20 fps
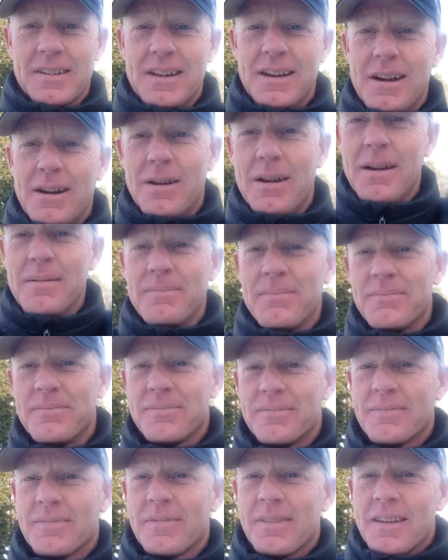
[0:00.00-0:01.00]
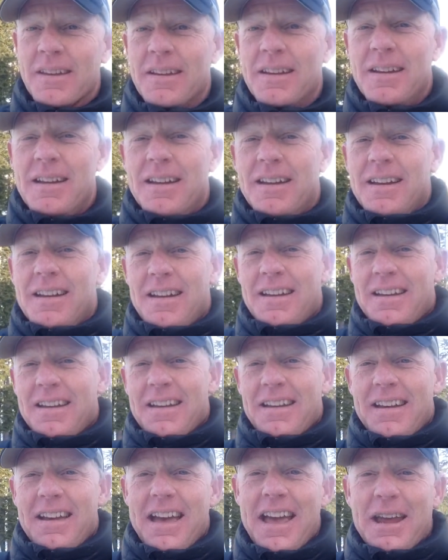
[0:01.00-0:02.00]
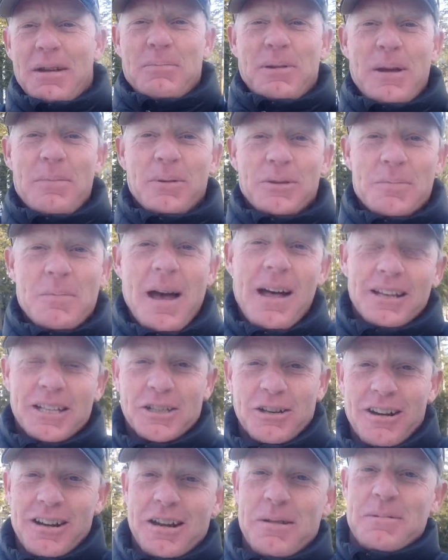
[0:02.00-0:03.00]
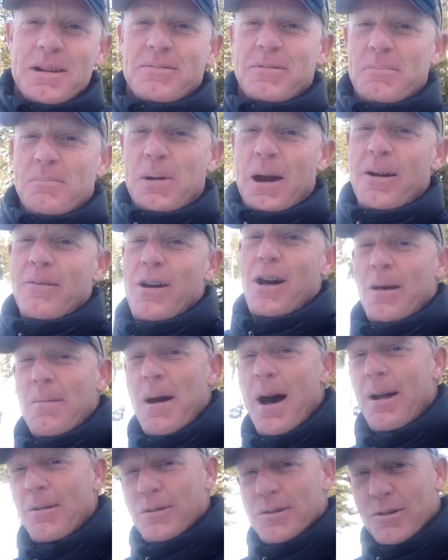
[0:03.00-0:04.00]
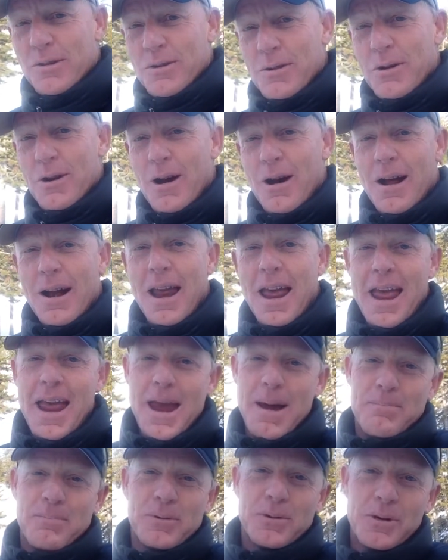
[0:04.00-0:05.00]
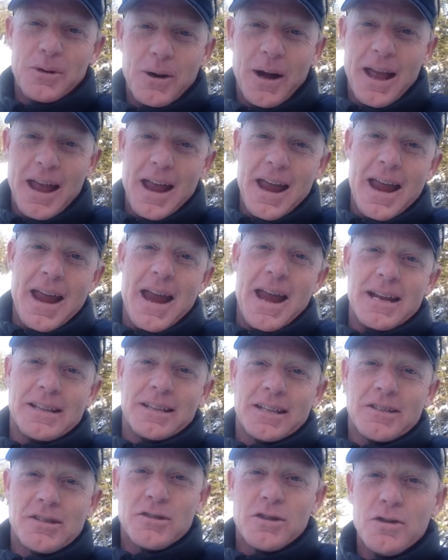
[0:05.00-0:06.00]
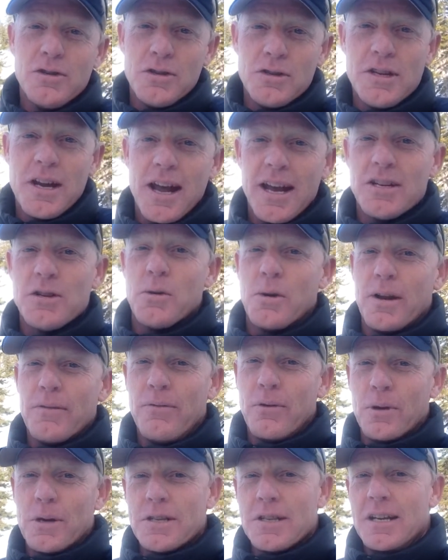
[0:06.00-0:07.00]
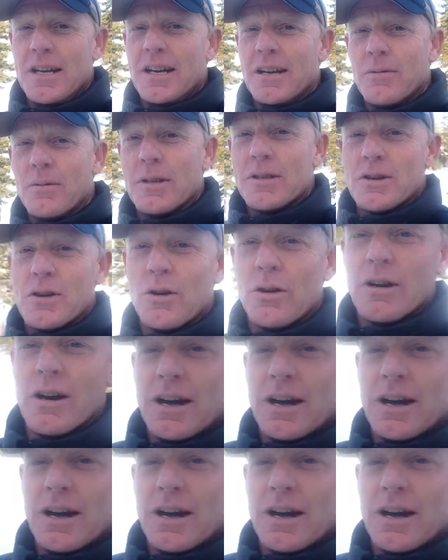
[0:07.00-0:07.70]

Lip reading: All right. Hey, good people. It's Mally Trent coming to you from Bear Valley Mountain Resort on April 8th. It's Tuesday, 2014, and what's going